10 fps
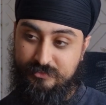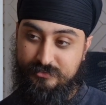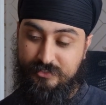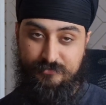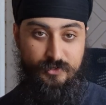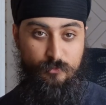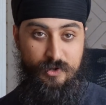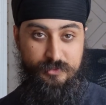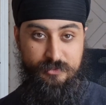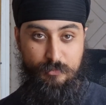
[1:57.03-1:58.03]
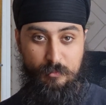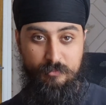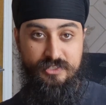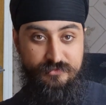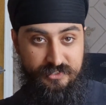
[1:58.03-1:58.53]
So if you're not aware what the problem
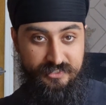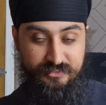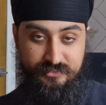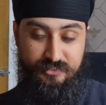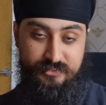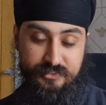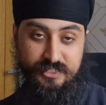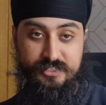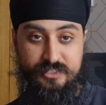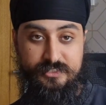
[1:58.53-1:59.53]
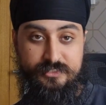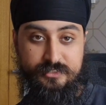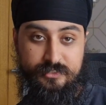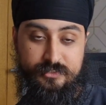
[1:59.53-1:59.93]
with evil is, it's essentially this